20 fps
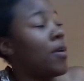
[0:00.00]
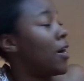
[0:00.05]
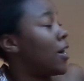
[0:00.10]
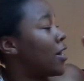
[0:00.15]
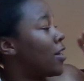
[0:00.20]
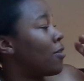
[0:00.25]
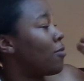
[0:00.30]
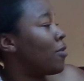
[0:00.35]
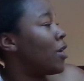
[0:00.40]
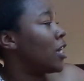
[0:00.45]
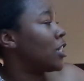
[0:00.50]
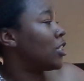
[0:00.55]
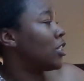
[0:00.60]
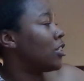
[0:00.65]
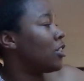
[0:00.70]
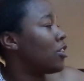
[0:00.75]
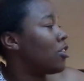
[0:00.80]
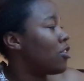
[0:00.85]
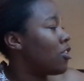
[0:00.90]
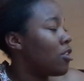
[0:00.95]
I can watch
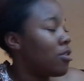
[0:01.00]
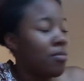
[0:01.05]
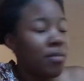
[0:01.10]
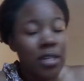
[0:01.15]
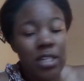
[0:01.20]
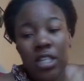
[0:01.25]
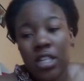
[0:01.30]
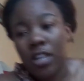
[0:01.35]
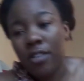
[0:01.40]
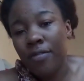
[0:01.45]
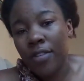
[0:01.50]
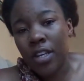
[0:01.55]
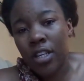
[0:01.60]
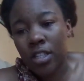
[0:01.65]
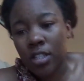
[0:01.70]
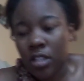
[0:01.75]
it on my TV.